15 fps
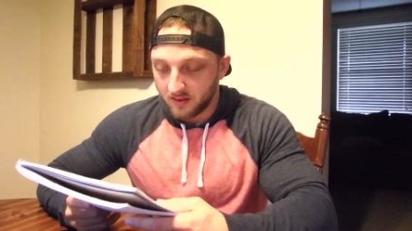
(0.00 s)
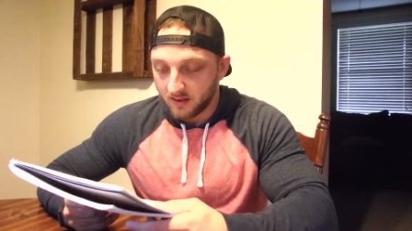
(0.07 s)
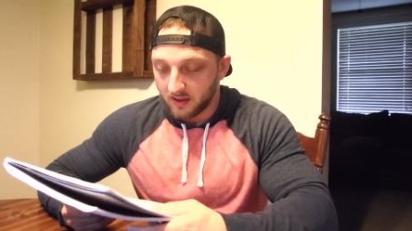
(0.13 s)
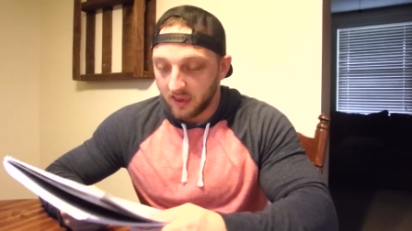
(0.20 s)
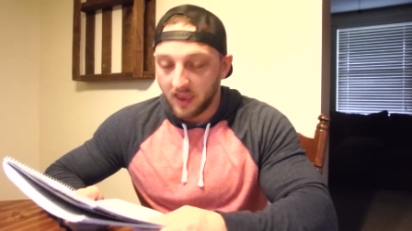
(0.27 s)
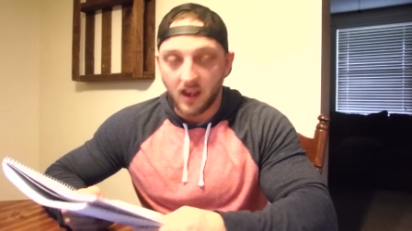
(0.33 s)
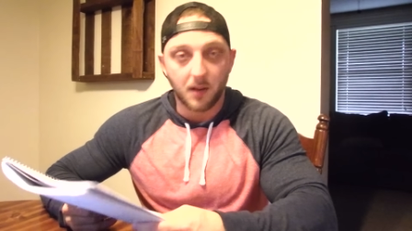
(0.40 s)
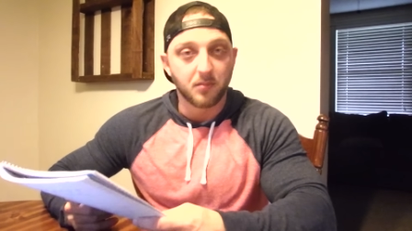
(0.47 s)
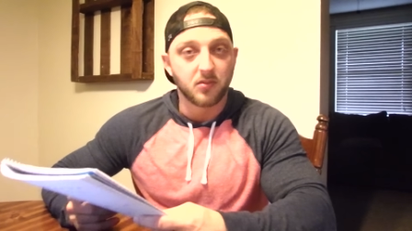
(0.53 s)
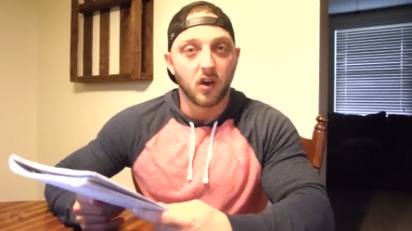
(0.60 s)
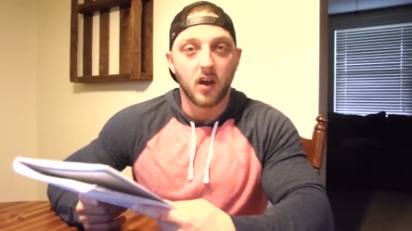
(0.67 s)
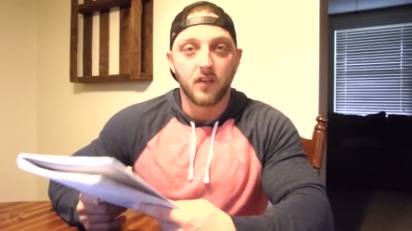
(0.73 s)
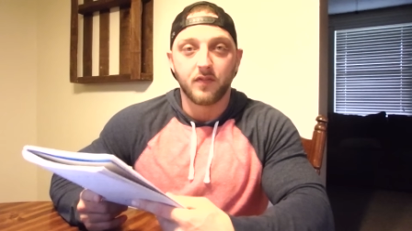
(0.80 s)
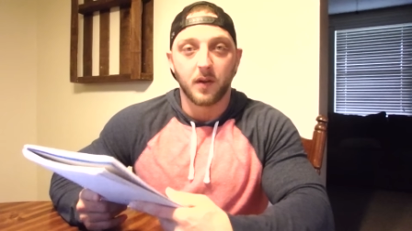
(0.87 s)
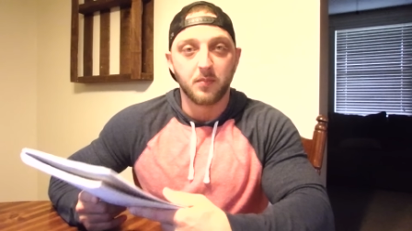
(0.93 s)
Again, I'm
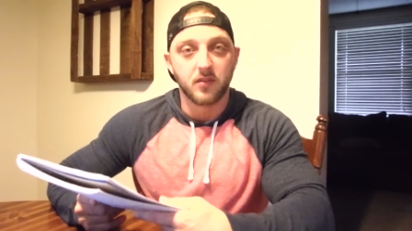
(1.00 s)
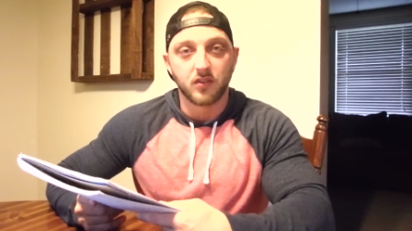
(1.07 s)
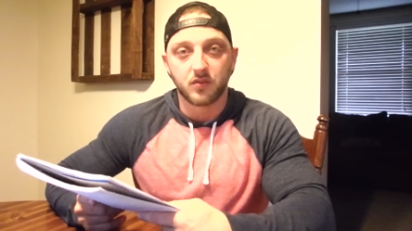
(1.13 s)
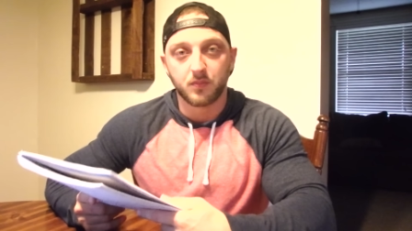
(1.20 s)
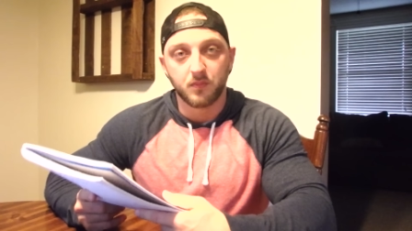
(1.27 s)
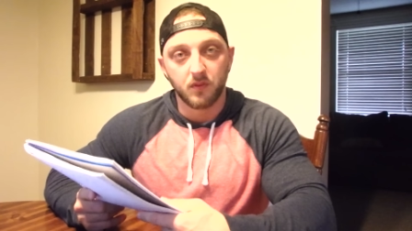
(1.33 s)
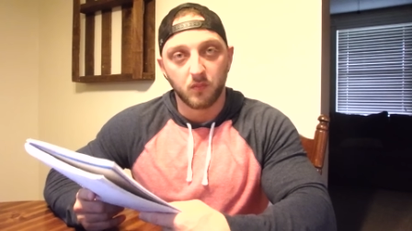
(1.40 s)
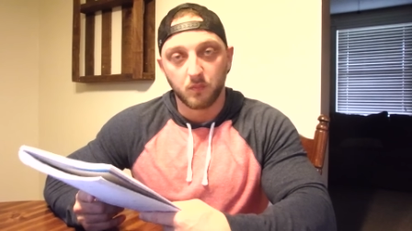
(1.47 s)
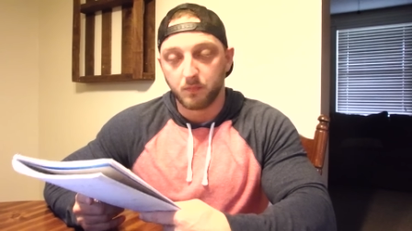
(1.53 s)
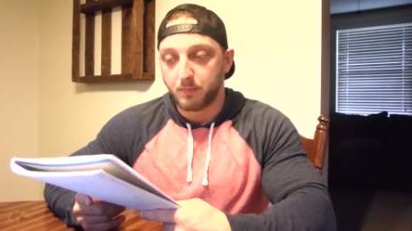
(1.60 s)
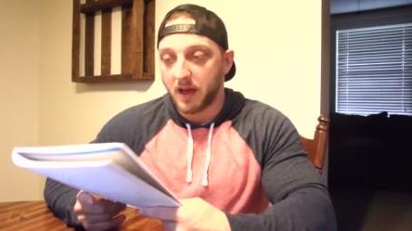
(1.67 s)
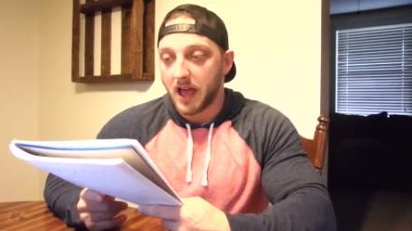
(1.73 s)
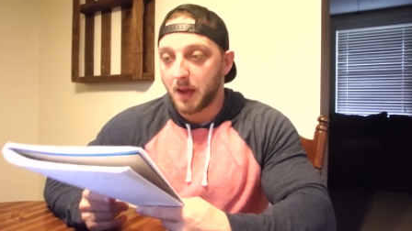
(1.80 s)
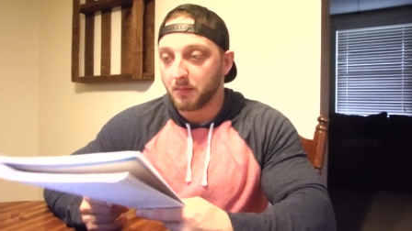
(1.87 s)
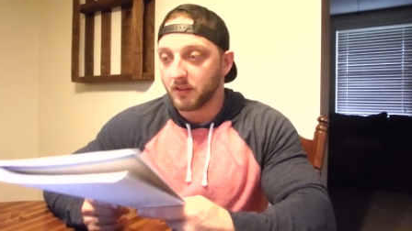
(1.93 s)
sorry if I'm just
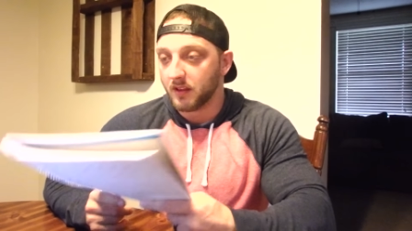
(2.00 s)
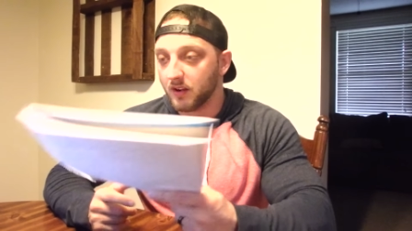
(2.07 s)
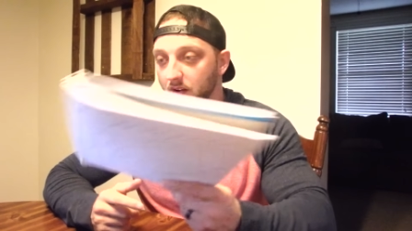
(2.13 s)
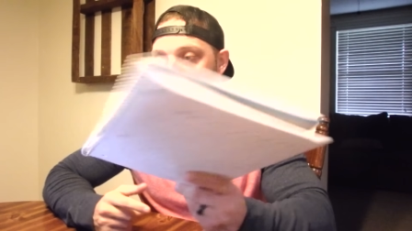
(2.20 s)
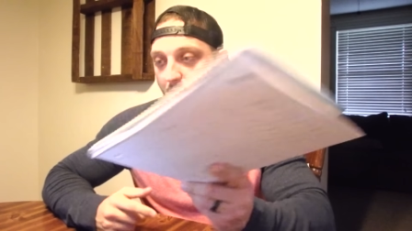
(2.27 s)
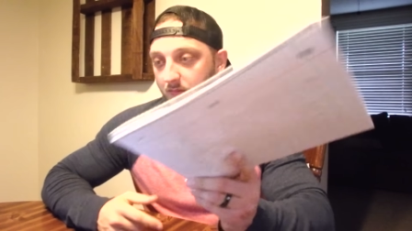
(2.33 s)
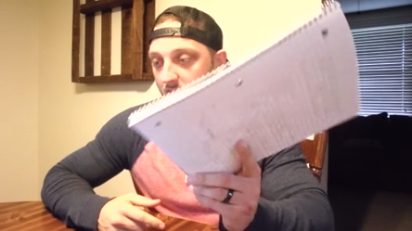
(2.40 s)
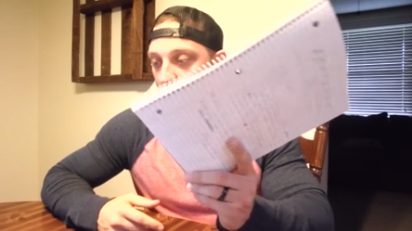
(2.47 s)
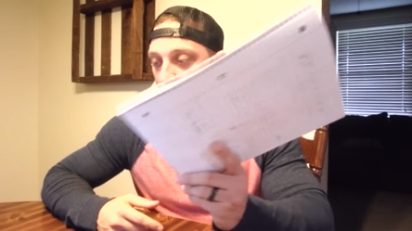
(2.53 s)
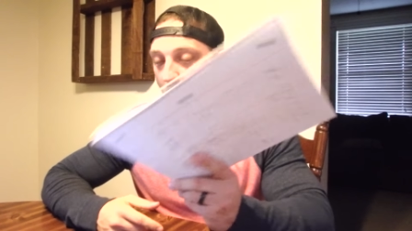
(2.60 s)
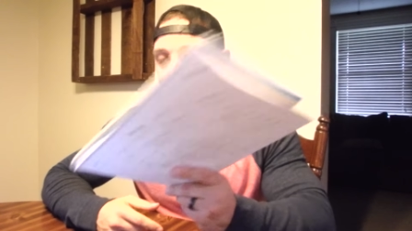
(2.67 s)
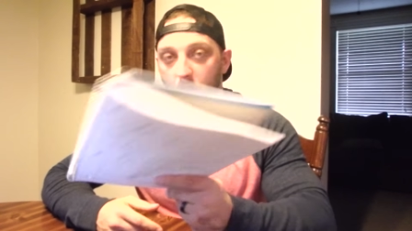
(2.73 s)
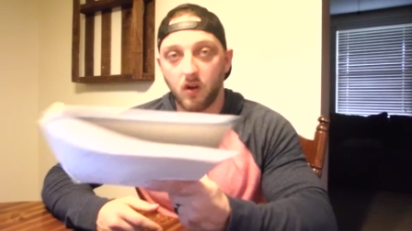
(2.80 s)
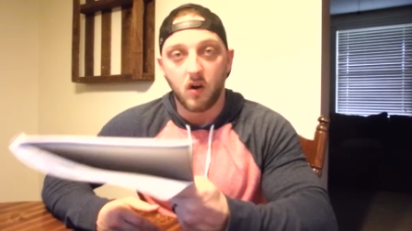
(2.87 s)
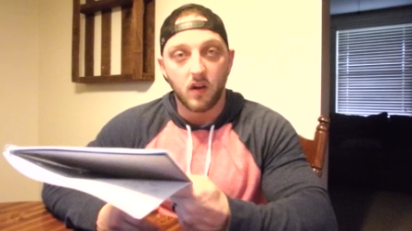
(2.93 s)
babbling and
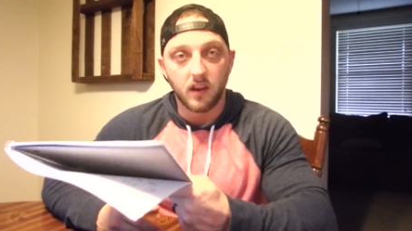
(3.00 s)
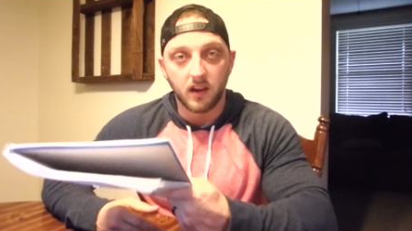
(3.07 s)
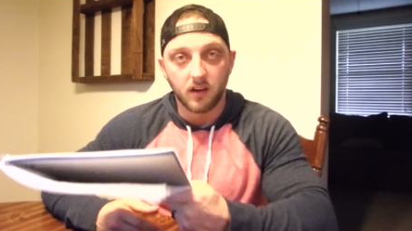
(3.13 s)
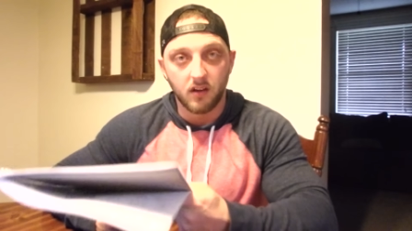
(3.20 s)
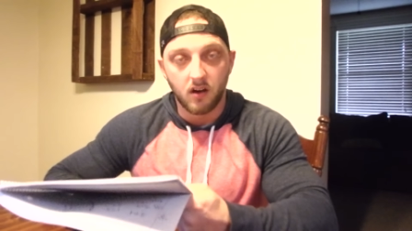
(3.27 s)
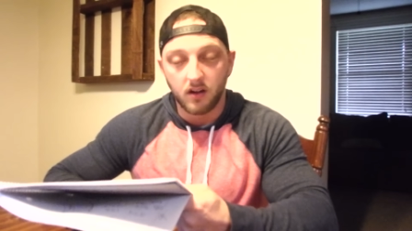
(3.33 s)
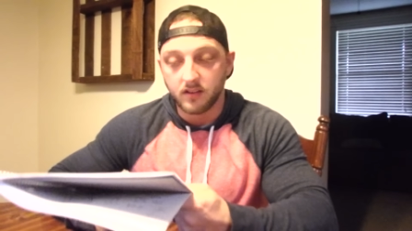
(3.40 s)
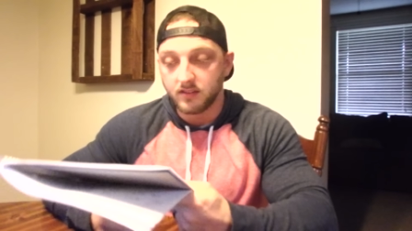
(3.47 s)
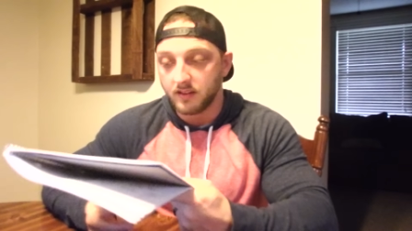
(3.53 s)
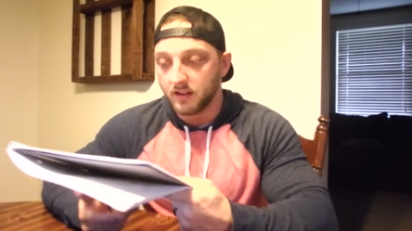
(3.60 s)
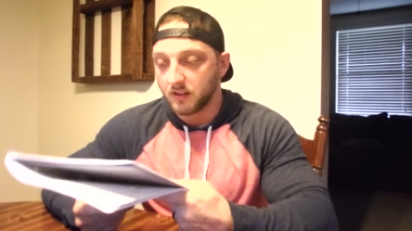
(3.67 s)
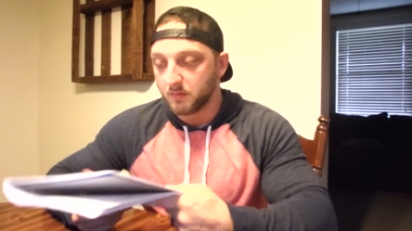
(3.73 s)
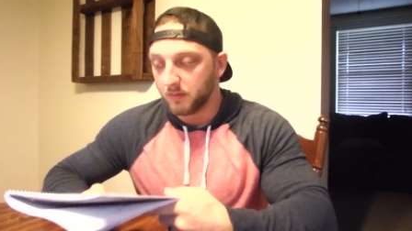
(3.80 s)
going on here nonsense,